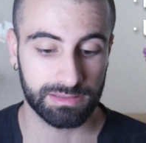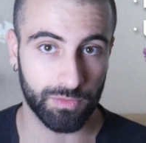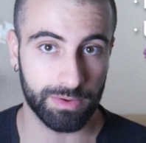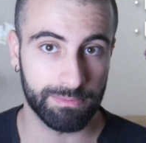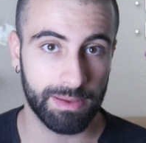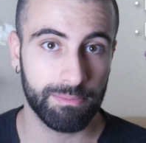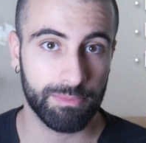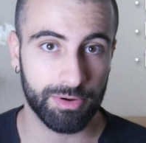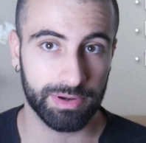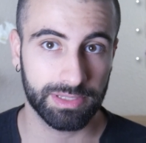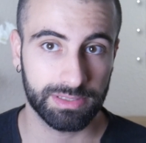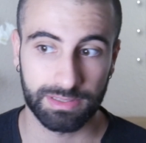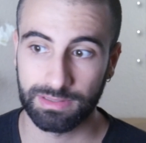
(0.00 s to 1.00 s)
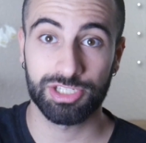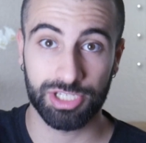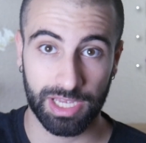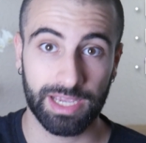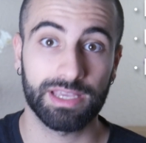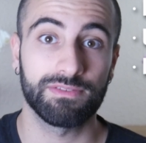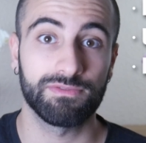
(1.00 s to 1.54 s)
remember it,
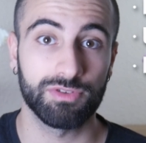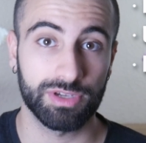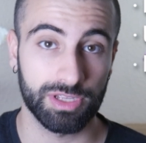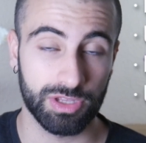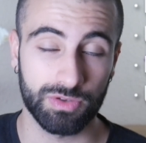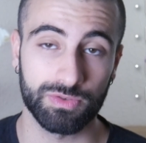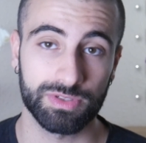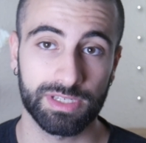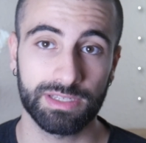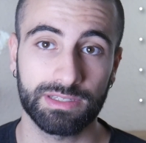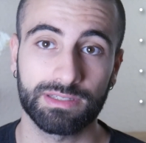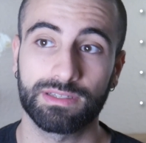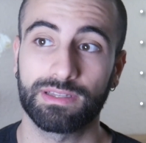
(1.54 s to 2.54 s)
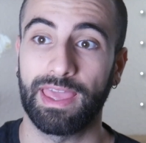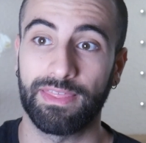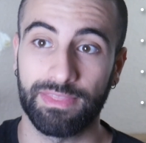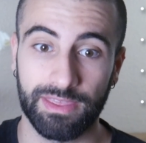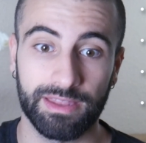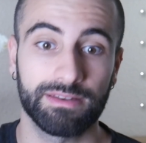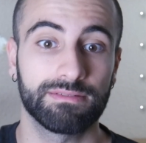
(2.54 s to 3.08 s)
check if you can use it,
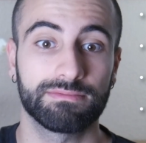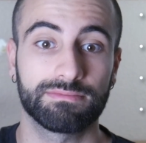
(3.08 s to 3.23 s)
and then